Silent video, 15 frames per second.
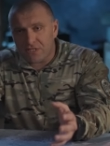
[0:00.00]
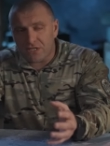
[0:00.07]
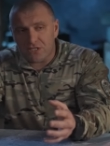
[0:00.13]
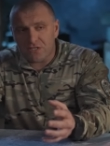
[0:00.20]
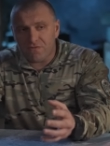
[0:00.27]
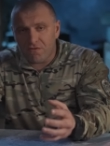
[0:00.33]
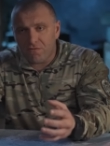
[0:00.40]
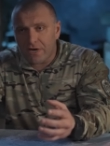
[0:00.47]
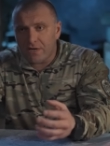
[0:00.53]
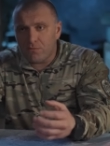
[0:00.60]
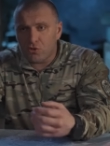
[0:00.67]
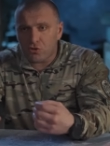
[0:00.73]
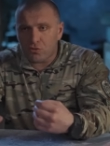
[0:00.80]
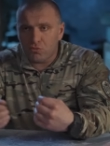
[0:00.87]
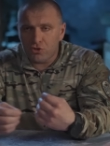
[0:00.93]
are developing
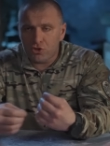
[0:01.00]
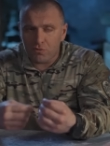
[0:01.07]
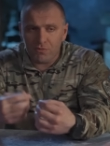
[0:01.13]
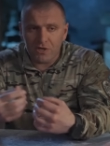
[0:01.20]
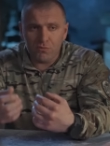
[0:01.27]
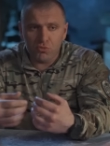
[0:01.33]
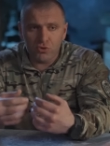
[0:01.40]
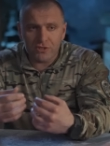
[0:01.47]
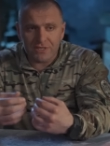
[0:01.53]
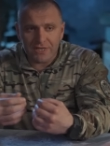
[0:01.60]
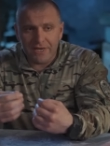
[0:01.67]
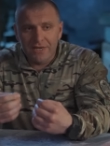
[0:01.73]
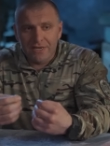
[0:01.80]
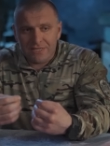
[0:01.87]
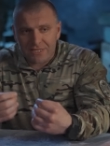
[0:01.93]
all these areas
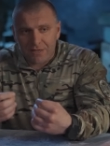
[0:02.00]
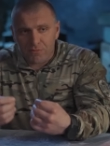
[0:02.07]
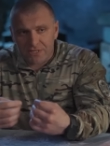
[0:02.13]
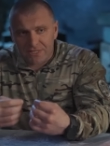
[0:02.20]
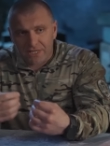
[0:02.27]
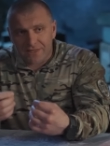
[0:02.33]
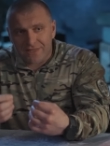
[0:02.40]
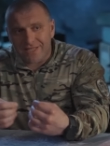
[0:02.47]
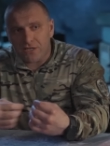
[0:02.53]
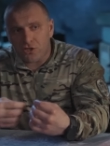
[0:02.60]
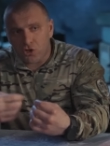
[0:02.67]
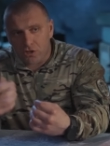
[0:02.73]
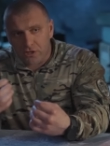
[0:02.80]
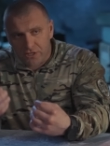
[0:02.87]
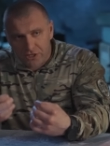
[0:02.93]
because the future
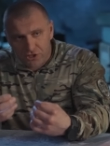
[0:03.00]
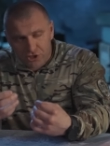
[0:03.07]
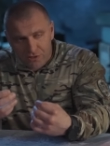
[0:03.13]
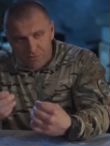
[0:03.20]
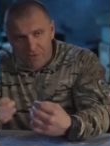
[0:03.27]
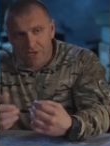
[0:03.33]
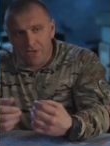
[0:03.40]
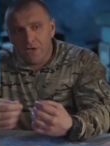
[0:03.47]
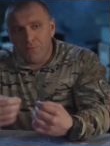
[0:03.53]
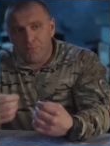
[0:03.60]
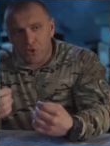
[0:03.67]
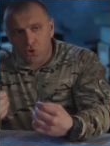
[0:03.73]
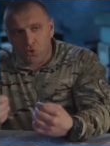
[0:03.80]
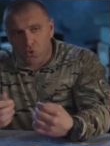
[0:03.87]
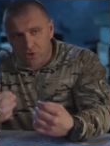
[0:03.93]
belongs to the
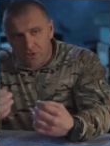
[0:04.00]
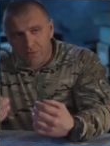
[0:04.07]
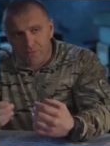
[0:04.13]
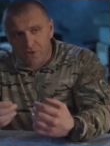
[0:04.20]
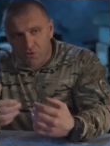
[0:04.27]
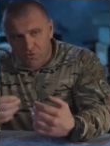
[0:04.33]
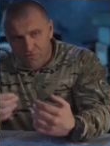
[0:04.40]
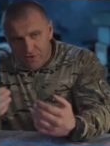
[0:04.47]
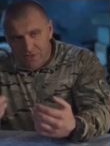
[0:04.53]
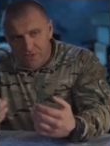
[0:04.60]
technological approaches to